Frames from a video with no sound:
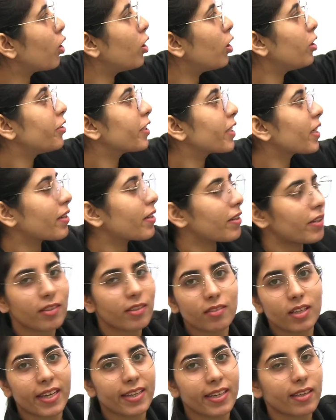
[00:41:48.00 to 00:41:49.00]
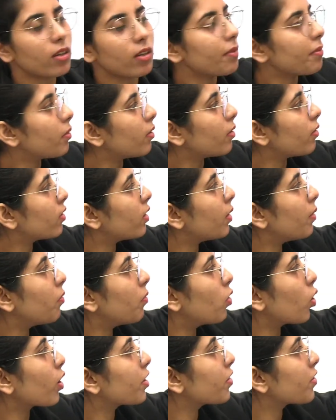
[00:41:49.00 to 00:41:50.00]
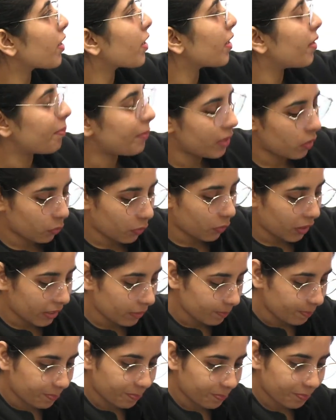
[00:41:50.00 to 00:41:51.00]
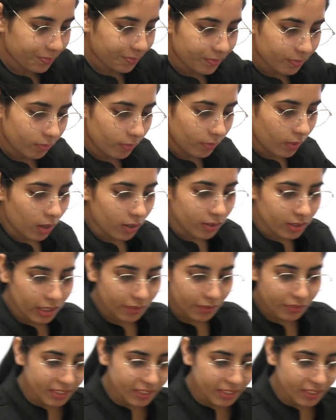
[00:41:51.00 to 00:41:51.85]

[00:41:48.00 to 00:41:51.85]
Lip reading: already written like the words in between. They